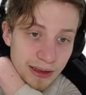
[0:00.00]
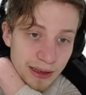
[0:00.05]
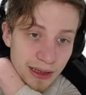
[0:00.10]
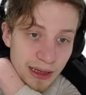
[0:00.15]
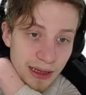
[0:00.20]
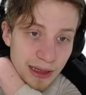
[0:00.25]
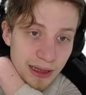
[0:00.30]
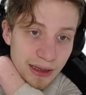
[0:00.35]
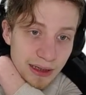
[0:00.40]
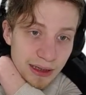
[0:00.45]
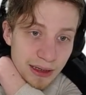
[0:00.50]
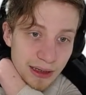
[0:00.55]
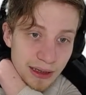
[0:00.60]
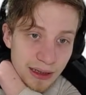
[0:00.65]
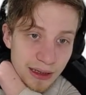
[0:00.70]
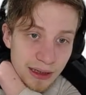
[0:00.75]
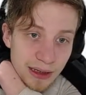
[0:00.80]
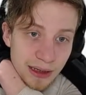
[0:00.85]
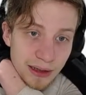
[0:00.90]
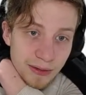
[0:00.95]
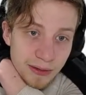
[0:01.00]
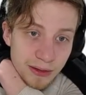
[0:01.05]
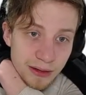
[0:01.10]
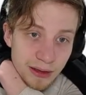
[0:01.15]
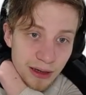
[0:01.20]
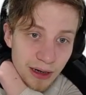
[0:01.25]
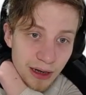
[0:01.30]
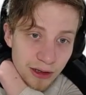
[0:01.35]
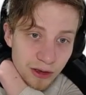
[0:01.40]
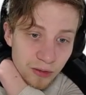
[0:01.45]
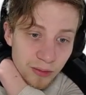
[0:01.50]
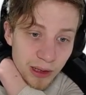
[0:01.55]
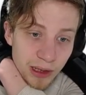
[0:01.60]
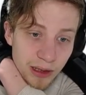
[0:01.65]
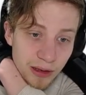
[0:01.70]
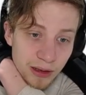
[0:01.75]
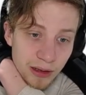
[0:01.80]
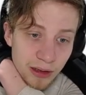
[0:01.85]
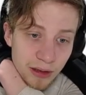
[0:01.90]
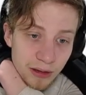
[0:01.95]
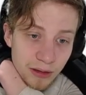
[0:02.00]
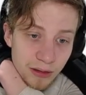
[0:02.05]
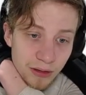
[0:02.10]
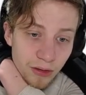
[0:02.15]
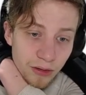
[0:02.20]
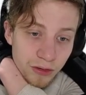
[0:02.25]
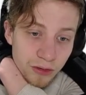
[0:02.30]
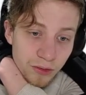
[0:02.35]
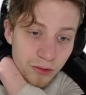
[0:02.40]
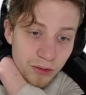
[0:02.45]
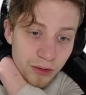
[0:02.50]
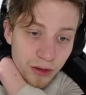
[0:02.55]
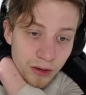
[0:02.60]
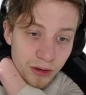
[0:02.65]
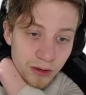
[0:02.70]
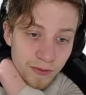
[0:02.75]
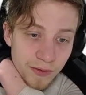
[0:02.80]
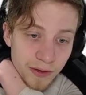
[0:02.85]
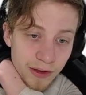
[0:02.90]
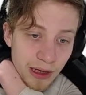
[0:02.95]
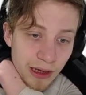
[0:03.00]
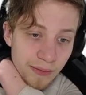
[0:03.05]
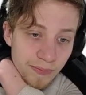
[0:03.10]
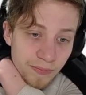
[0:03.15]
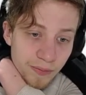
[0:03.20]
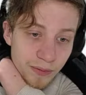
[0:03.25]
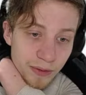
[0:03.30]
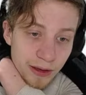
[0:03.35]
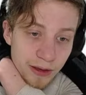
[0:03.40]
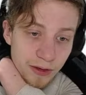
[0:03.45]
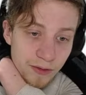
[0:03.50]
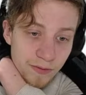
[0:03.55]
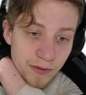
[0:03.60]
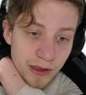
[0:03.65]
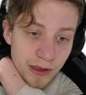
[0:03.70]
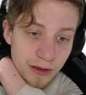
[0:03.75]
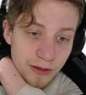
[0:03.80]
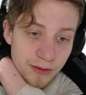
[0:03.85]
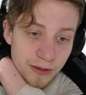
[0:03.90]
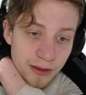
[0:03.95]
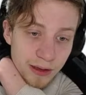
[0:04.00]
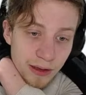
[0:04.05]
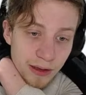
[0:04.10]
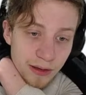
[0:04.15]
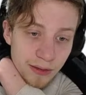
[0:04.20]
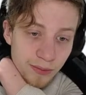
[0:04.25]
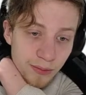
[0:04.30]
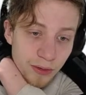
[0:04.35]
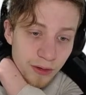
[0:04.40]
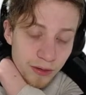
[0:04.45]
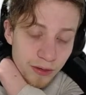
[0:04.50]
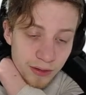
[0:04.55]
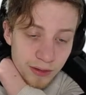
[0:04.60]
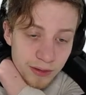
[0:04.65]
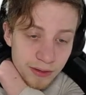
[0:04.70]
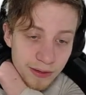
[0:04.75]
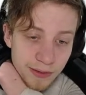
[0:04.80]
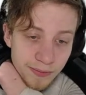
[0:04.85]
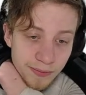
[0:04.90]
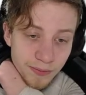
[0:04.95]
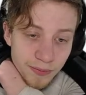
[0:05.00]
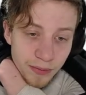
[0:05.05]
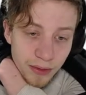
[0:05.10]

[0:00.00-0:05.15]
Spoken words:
than trying to make too long of a game. I don't think that's that important.